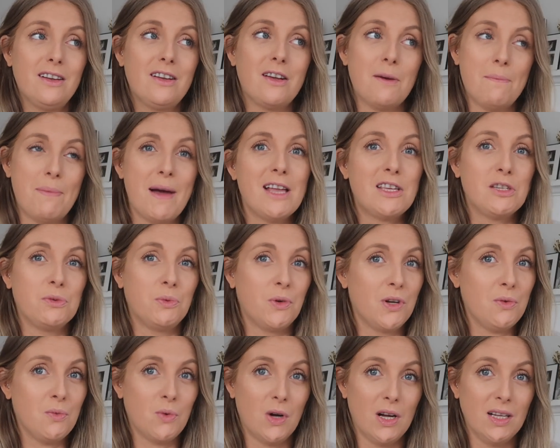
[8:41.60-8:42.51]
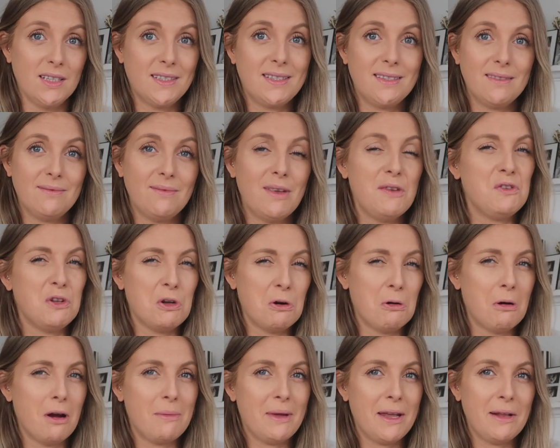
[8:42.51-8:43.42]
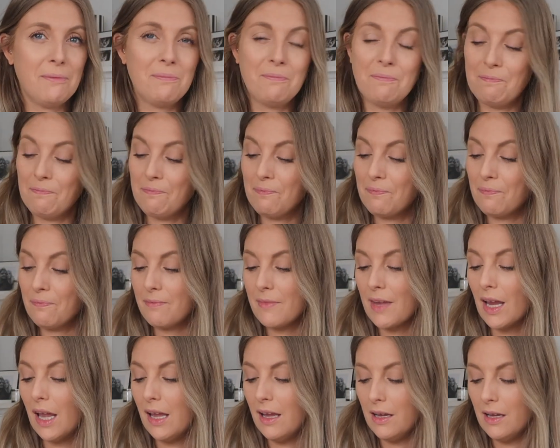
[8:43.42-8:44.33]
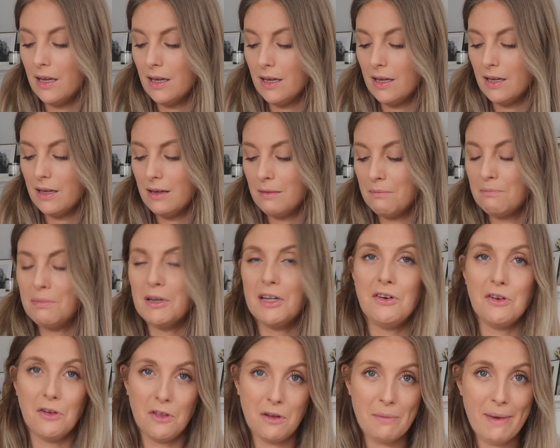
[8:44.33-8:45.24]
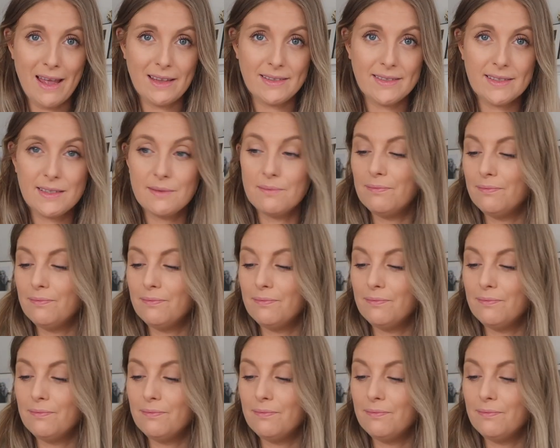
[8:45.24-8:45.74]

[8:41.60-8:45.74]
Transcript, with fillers: compared to what it was, if you know what I mean. But not the best.